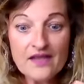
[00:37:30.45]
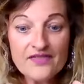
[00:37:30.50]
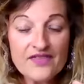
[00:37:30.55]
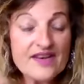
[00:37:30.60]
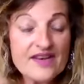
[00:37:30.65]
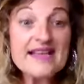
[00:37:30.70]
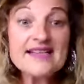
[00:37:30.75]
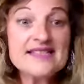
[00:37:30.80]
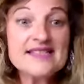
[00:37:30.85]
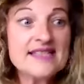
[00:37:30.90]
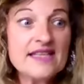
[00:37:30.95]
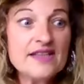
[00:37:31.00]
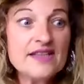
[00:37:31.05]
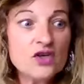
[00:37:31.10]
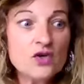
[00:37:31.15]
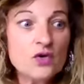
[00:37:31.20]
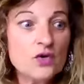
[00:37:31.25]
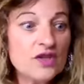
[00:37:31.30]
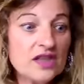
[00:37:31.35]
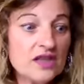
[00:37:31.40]
the next thing they
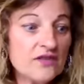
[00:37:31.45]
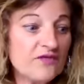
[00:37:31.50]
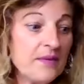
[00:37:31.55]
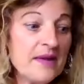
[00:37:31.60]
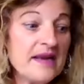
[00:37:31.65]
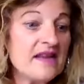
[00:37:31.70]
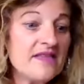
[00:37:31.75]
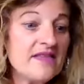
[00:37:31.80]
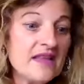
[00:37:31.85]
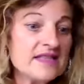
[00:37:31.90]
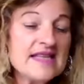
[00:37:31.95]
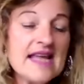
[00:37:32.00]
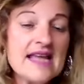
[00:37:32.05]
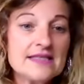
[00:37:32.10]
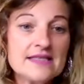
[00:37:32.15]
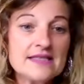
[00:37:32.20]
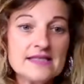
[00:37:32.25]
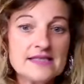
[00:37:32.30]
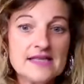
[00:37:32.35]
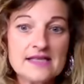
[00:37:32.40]
know they've been at the
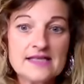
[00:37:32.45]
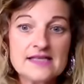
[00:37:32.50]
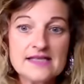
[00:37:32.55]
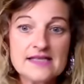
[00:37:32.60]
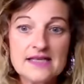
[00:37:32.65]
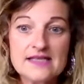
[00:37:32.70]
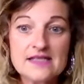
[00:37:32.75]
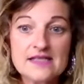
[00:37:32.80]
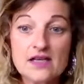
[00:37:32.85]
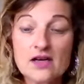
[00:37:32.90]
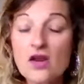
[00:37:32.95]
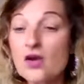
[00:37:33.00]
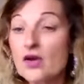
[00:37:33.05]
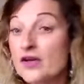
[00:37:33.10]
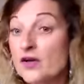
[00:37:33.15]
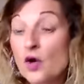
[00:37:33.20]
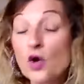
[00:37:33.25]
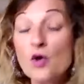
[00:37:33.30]
desk since six o'clock and